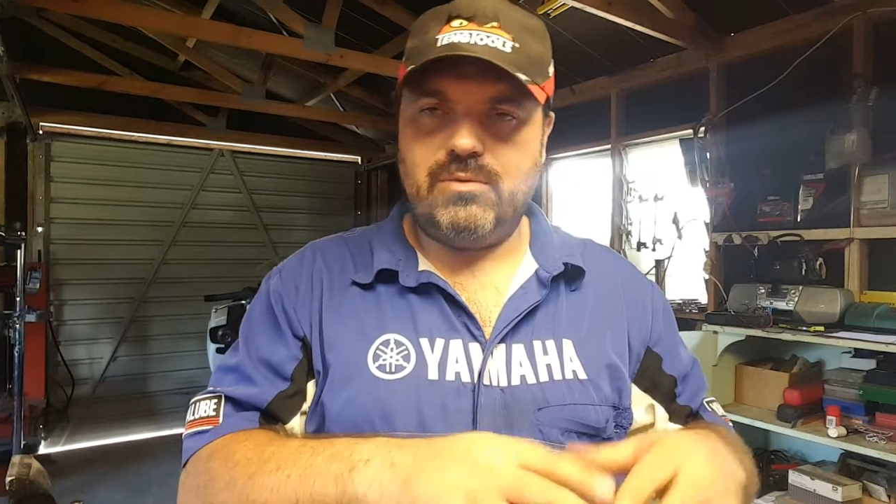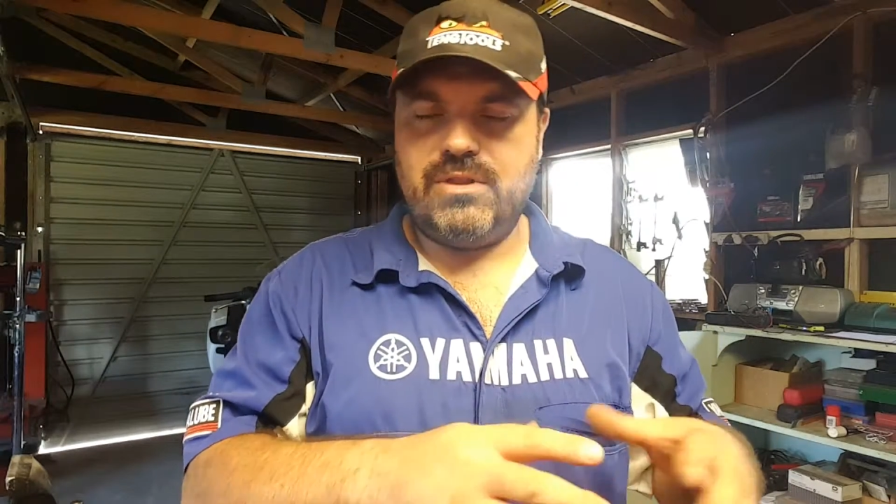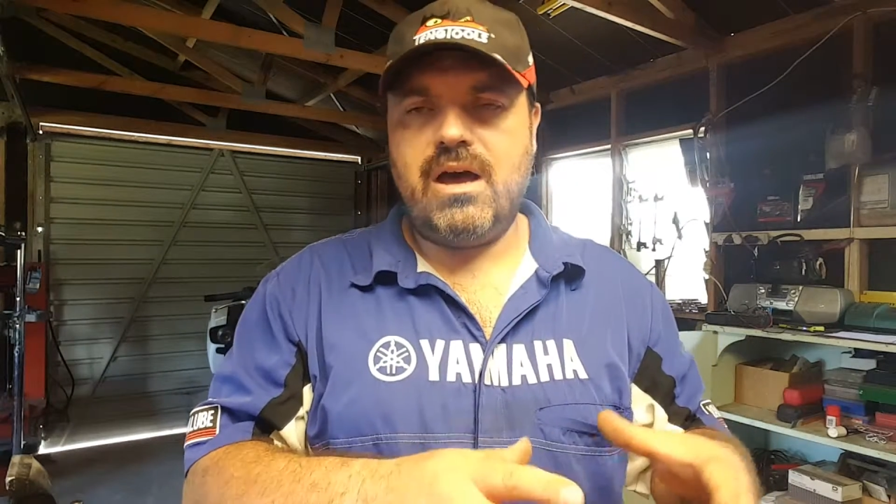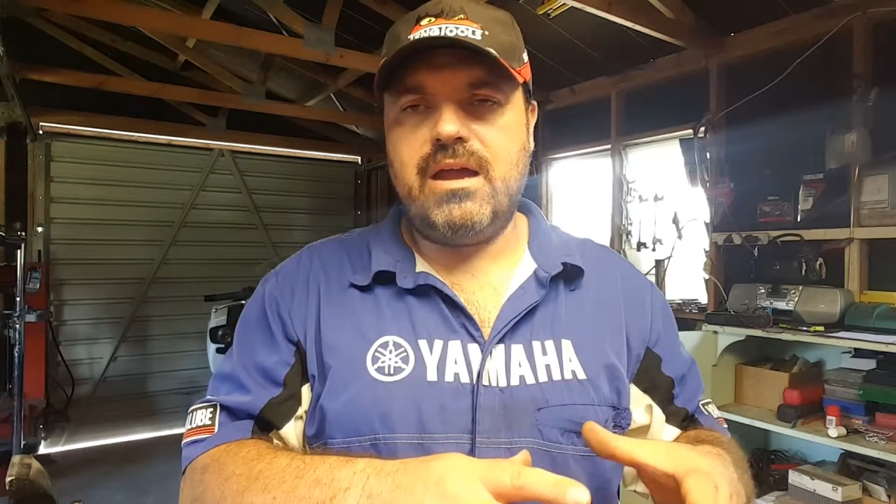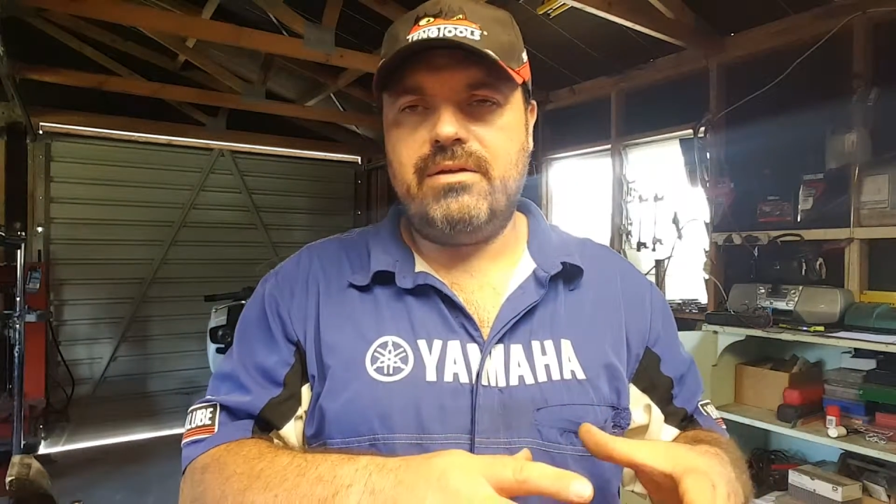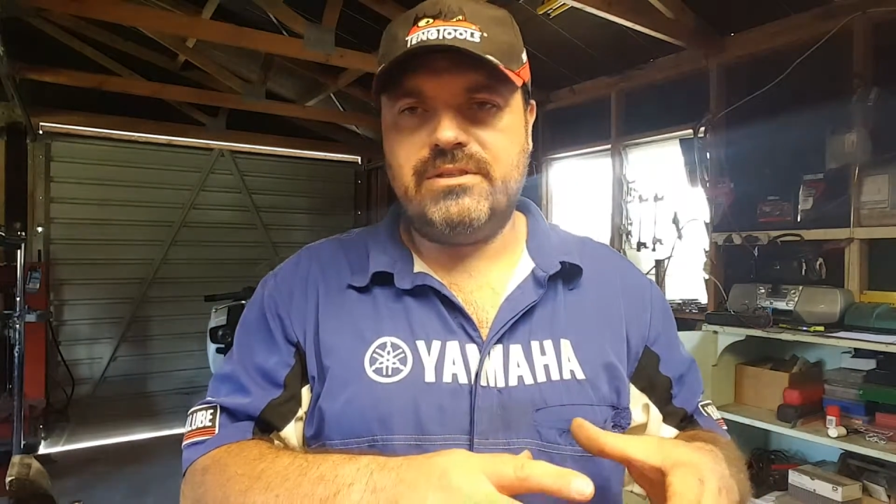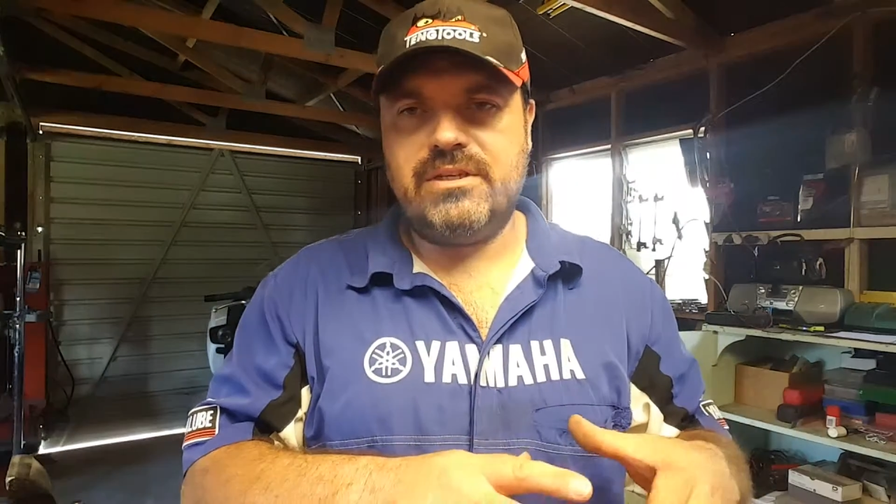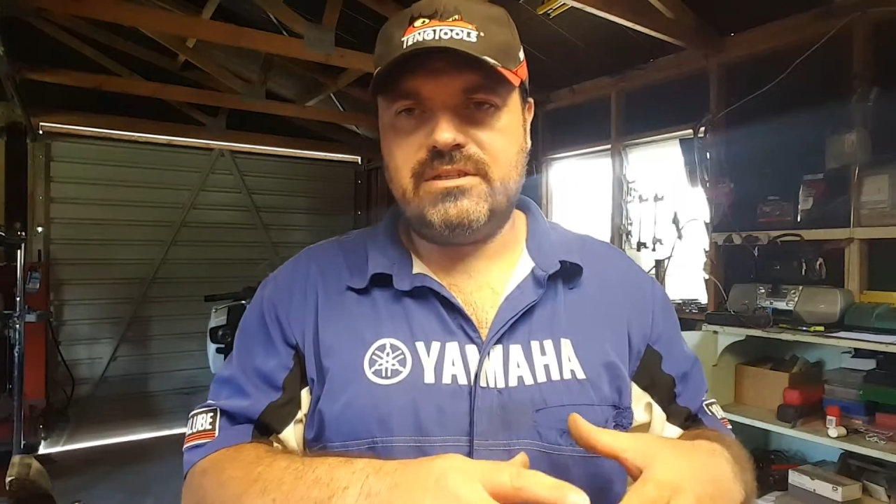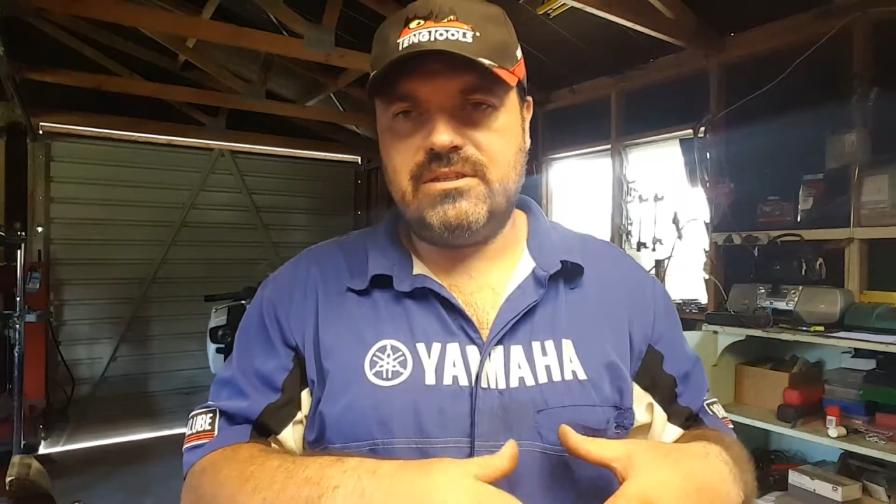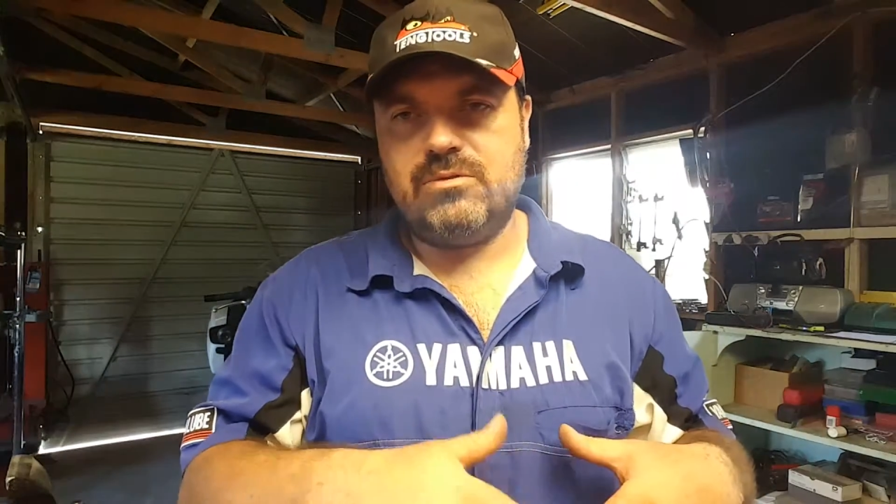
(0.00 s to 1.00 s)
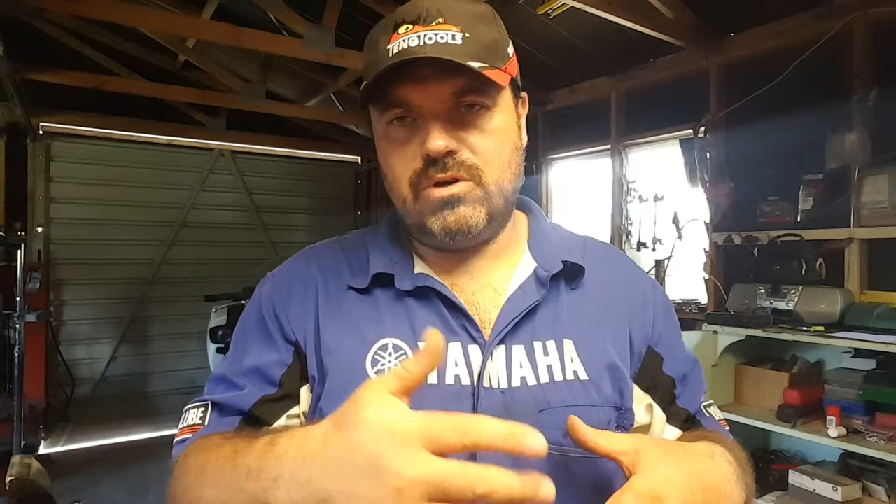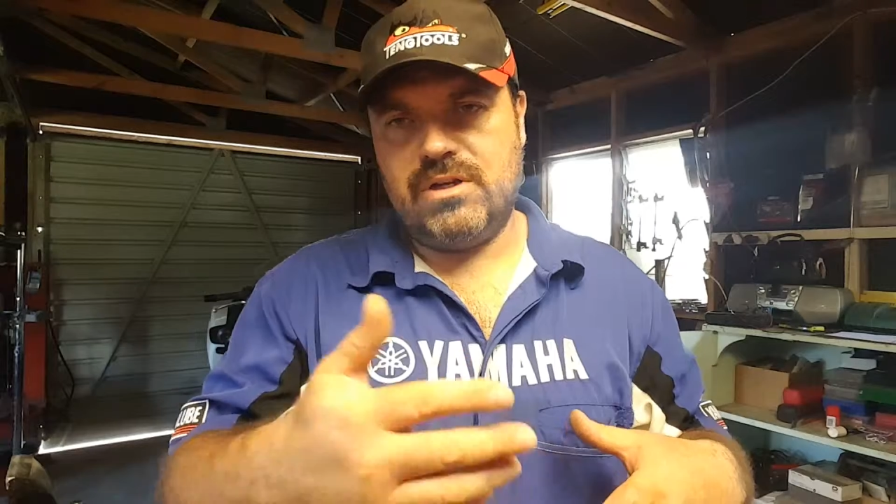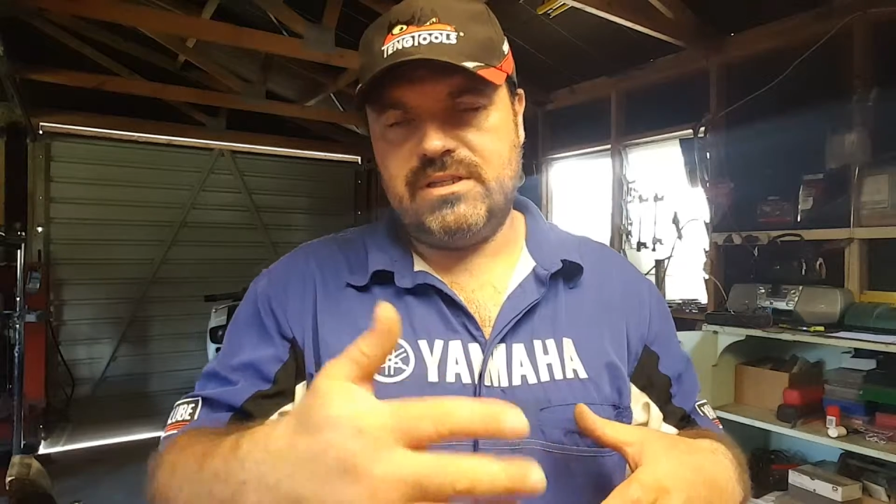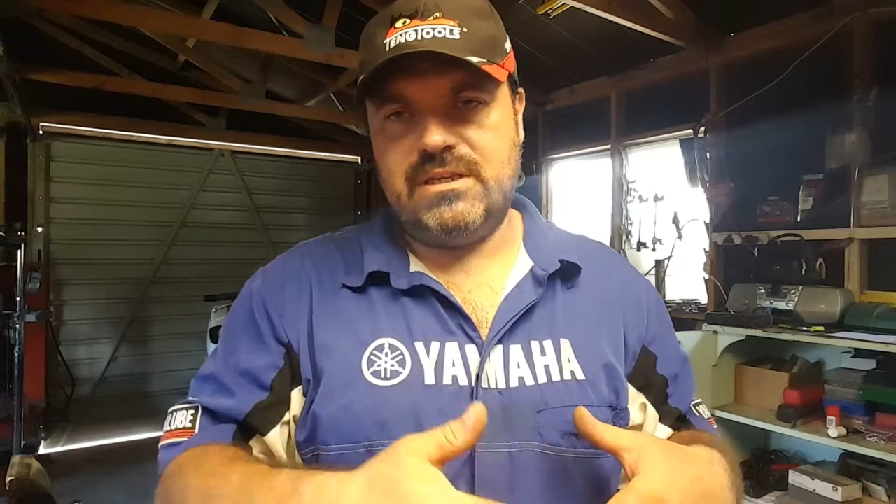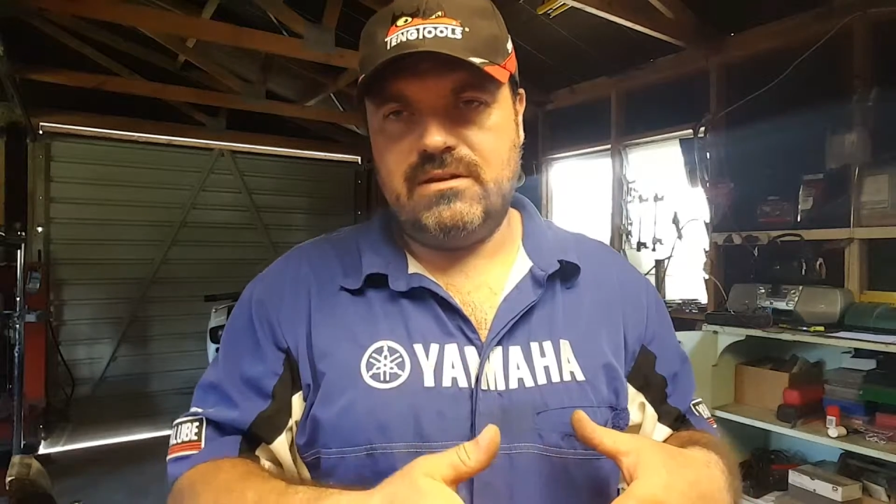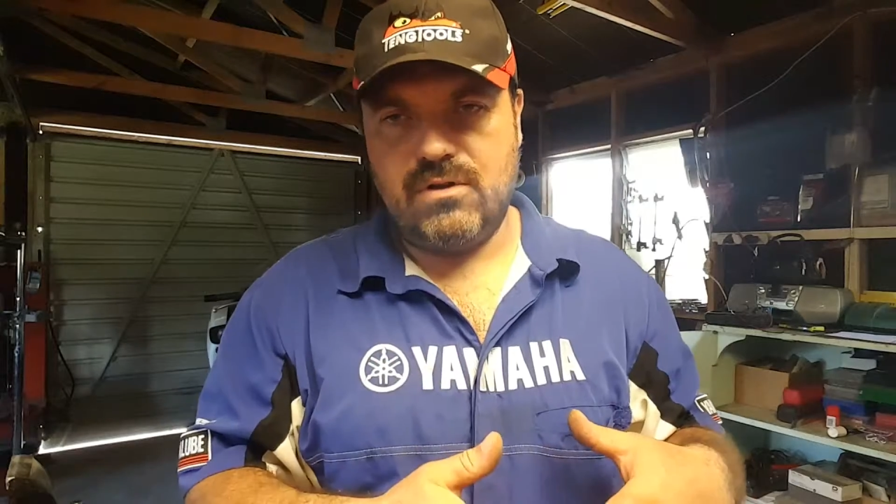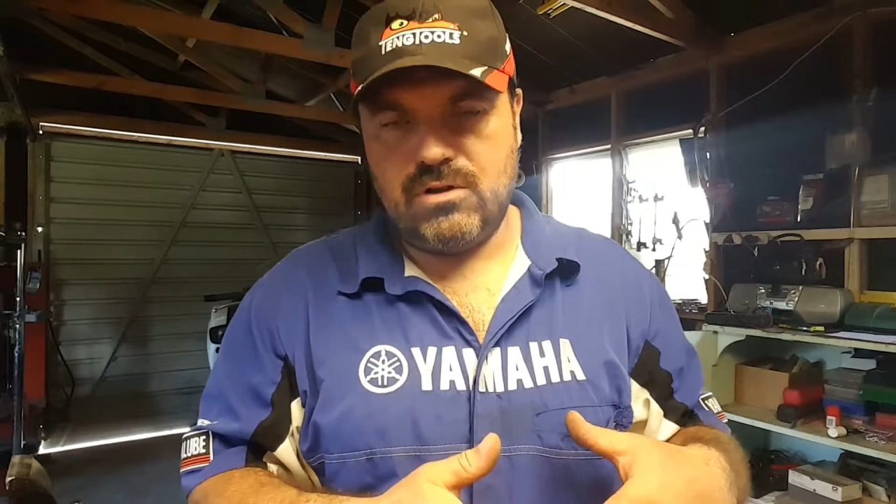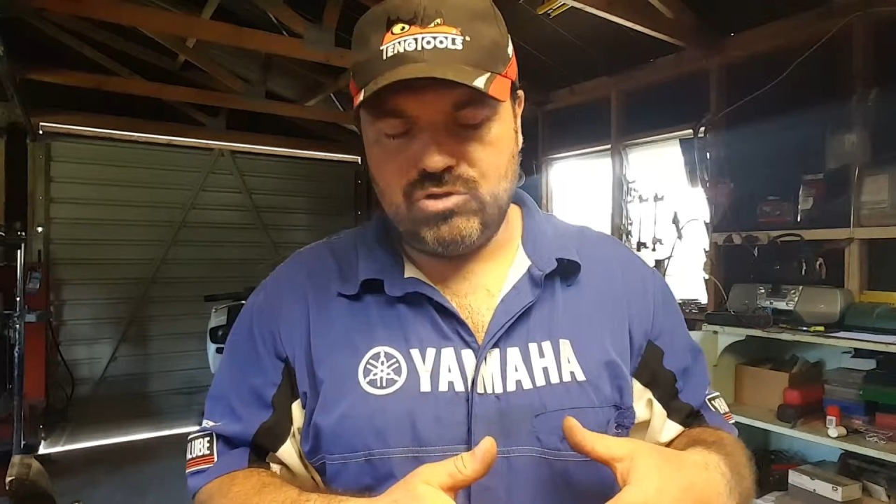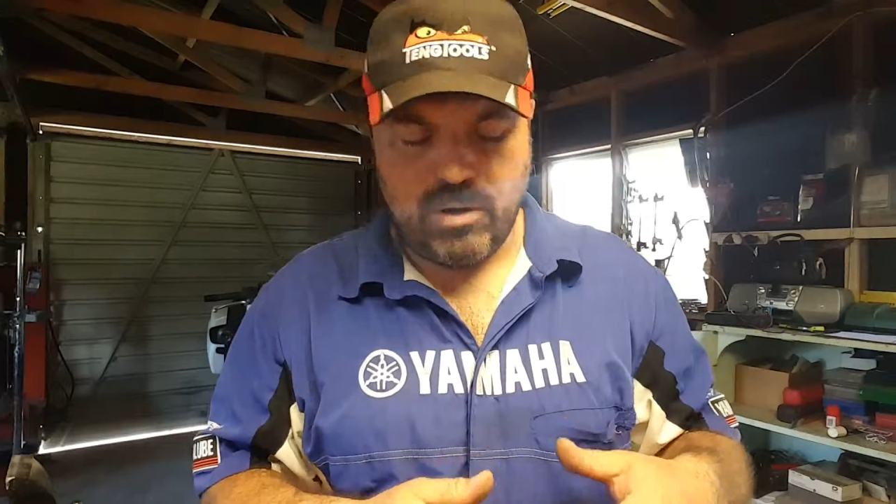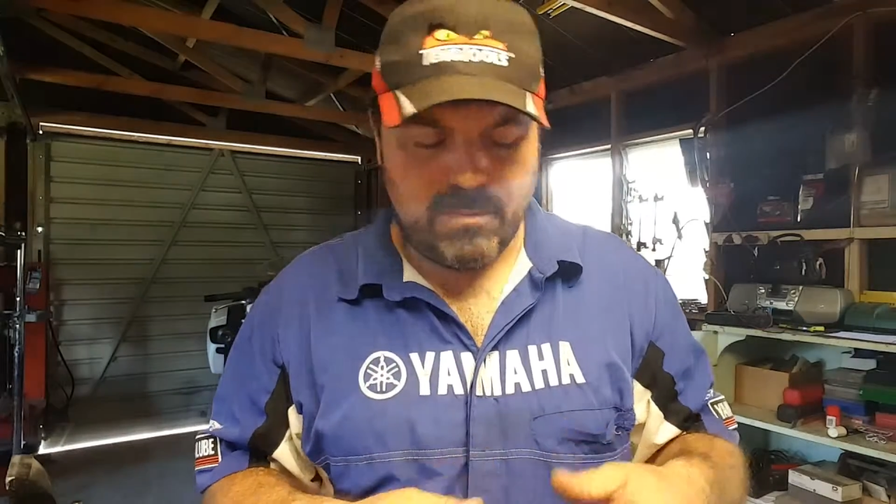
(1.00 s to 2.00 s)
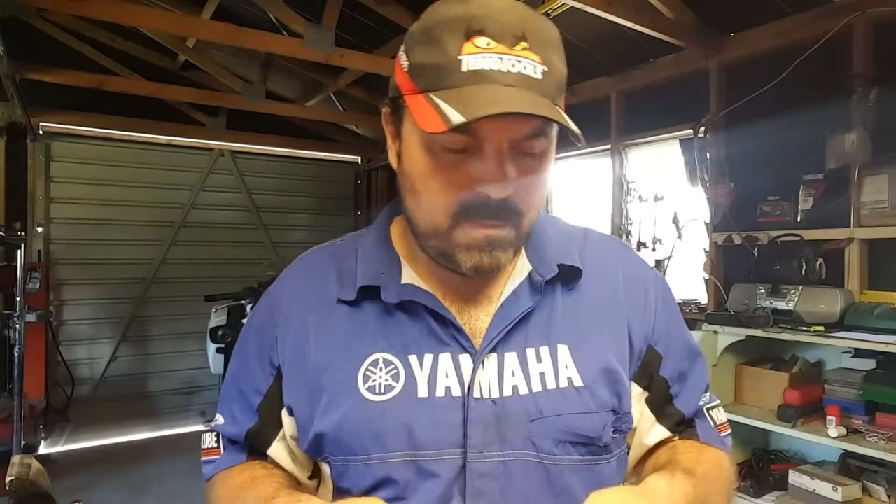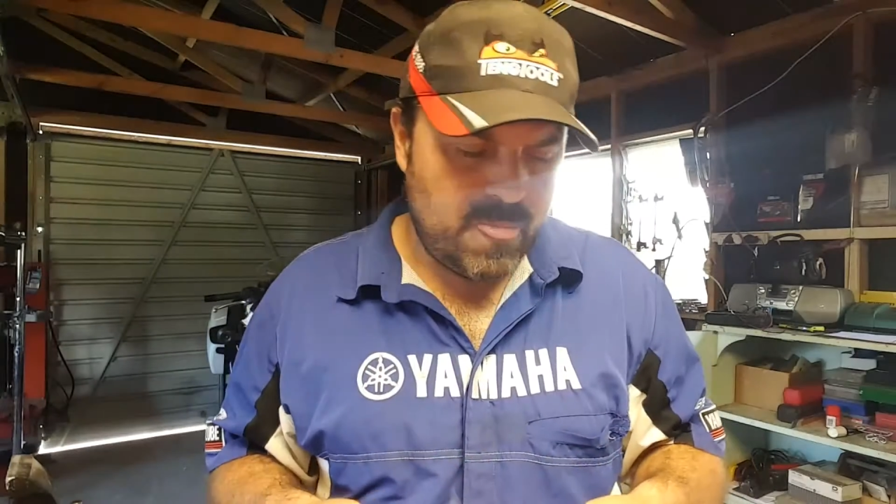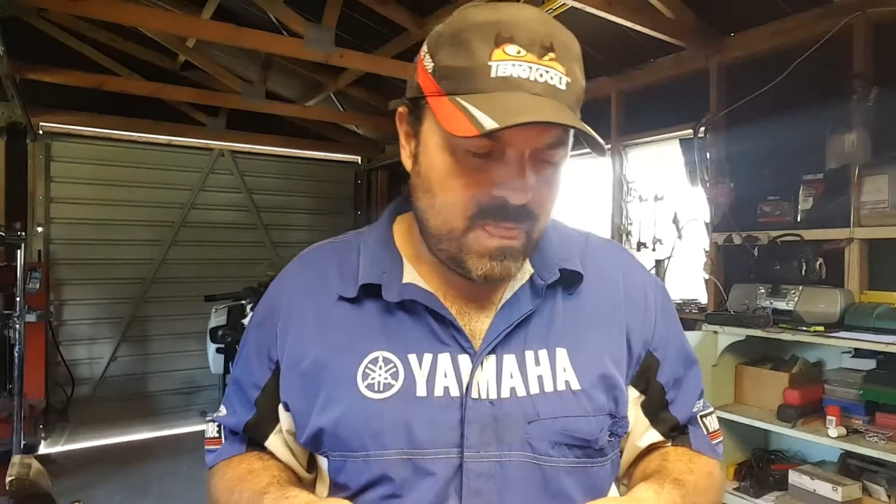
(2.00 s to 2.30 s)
And with a higher resistance, we're going to see a volt drop.